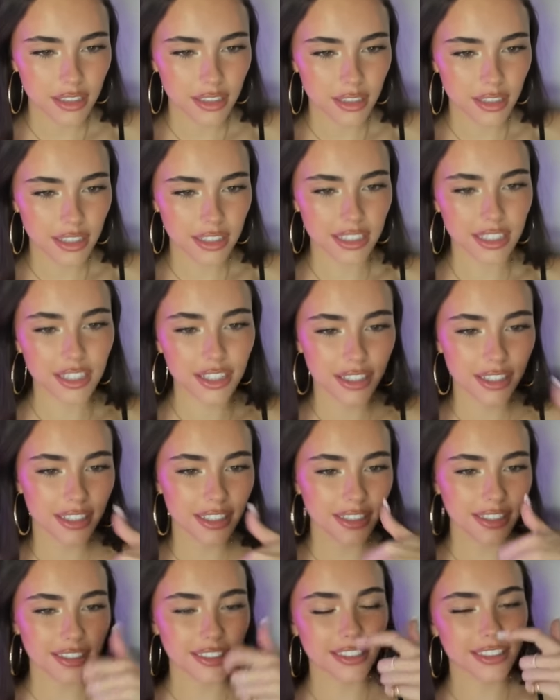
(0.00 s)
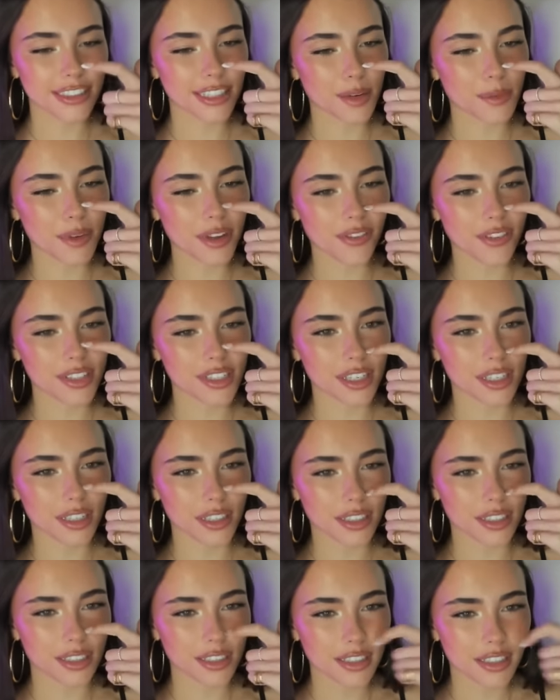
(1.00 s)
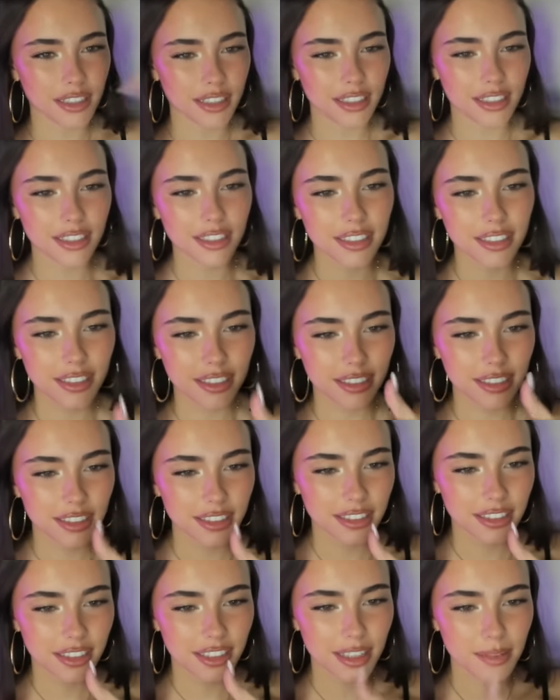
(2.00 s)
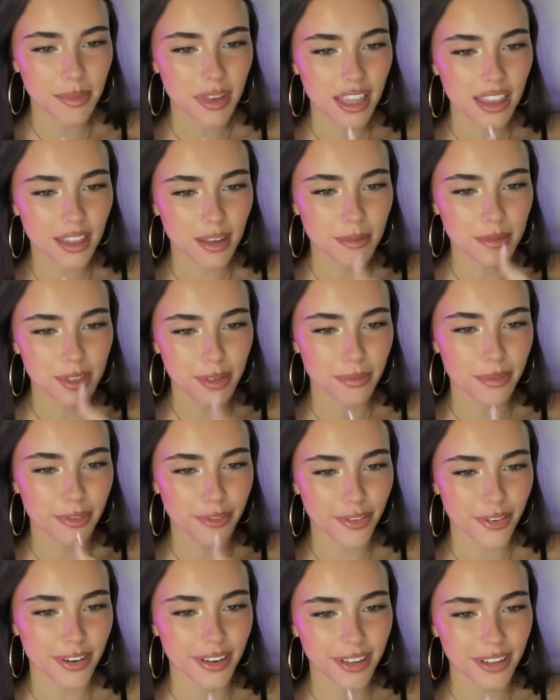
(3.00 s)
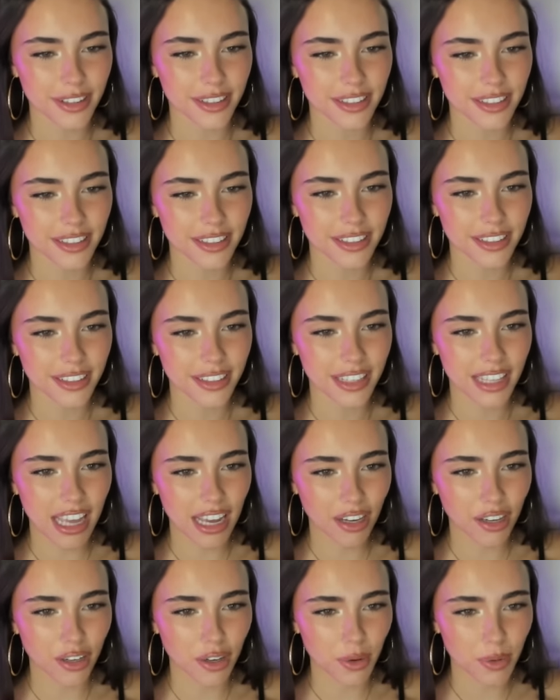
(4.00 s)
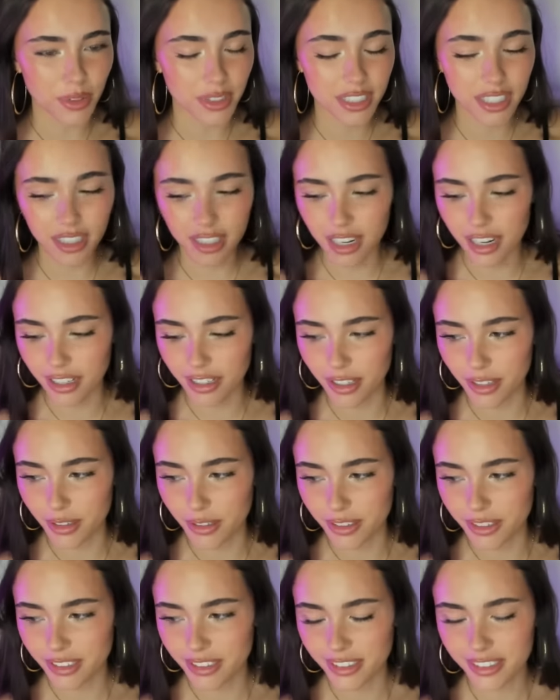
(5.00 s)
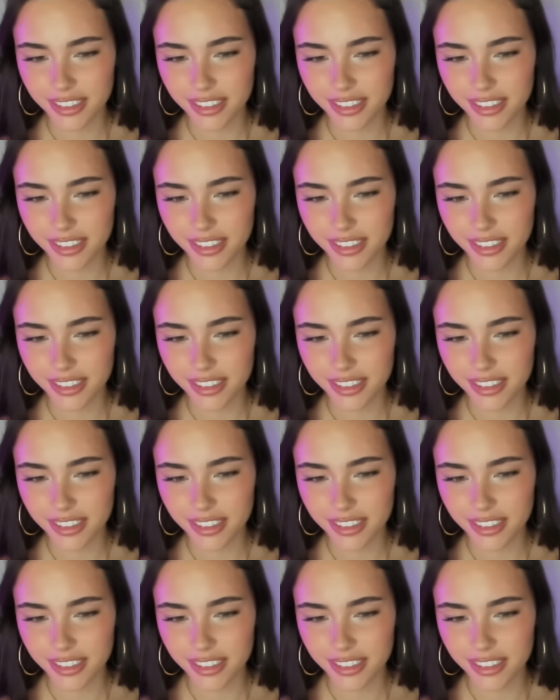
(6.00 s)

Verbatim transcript: Is it good? it good? Tell me Tell if, it's, if good. it's, good. Give me Give a, thumbs, thumbs, up if we're good. good. The echo. The echo. Still, an, still echo. an echo.